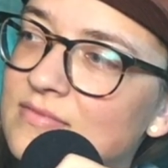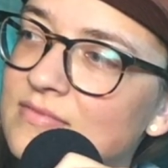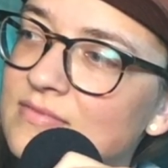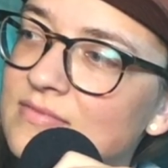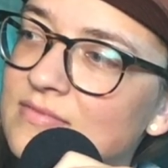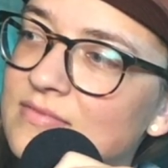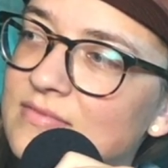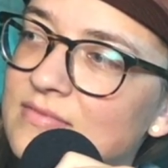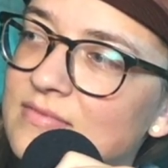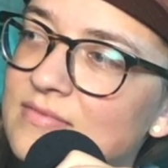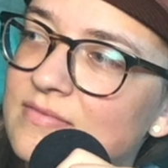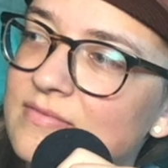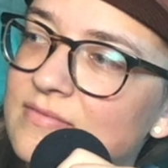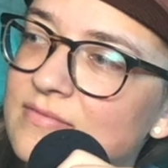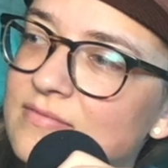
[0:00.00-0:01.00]

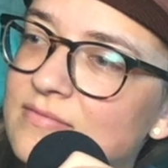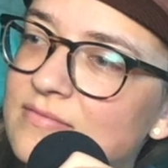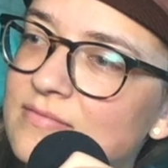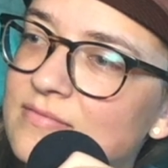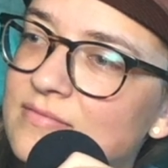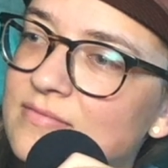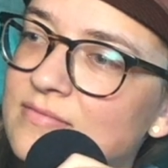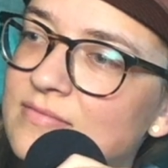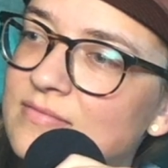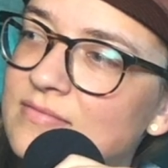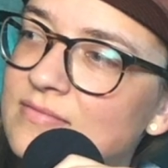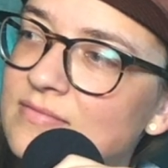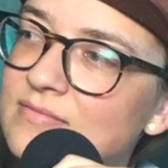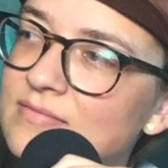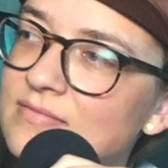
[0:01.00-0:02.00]

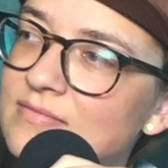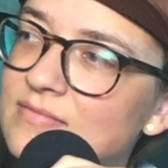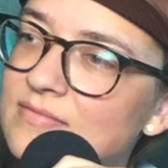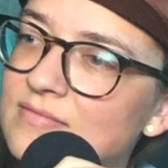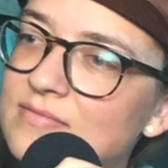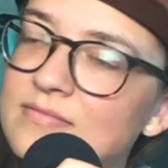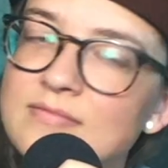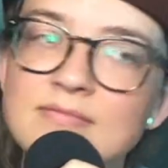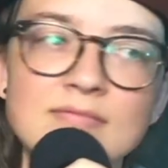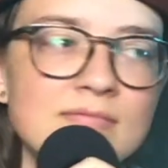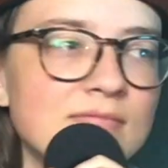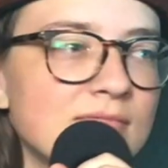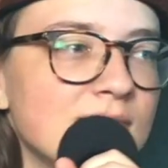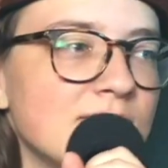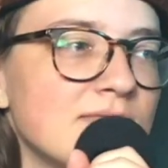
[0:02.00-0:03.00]

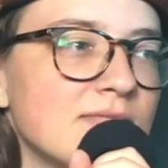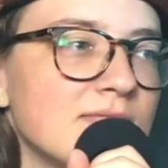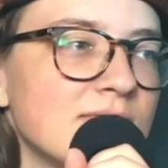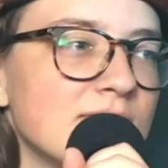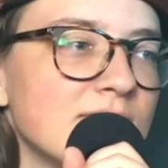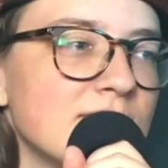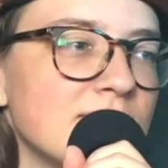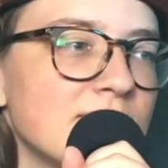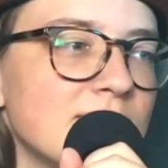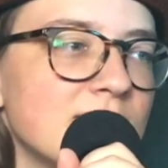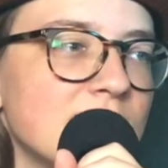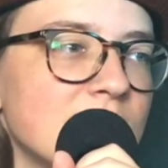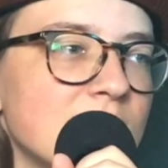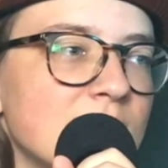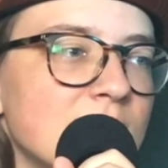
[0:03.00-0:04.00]

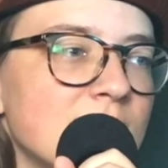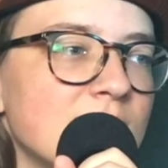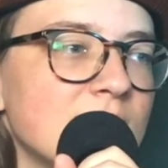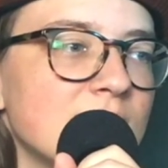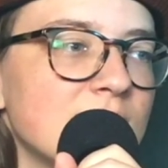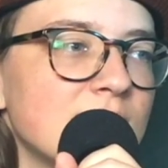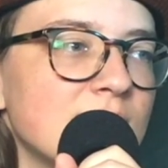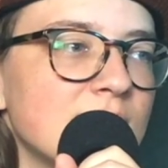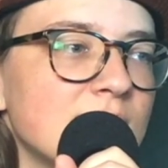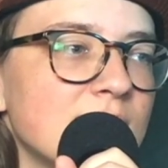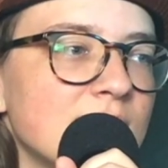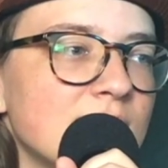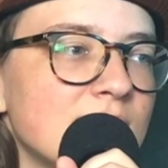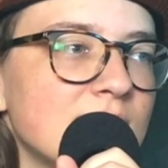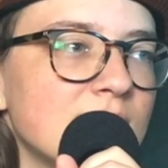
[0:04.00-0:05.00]

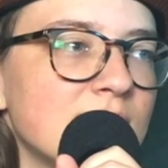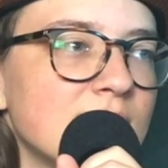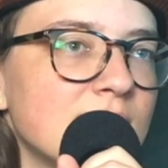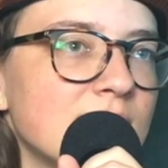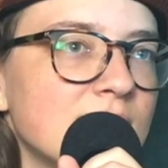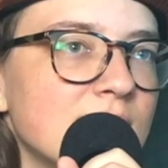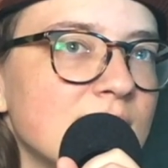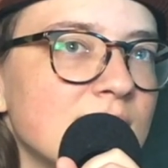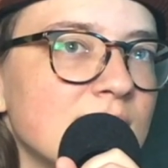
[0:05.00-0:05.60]
The person shown says nothing.